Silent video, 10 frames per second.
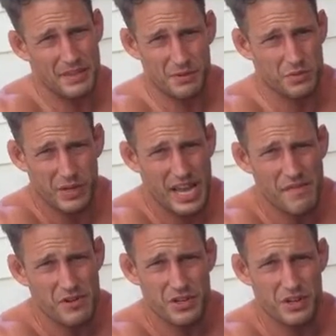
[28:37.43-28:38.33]
It's
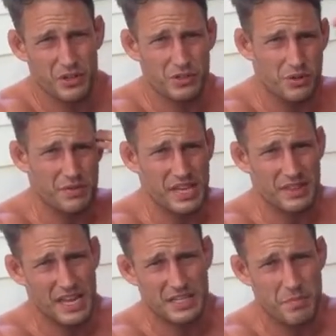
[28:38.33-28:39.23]
whatever, you know? So don't
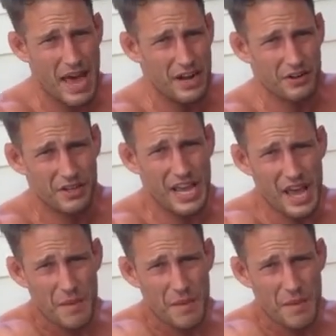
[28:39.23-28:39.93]
think that it's bad or good.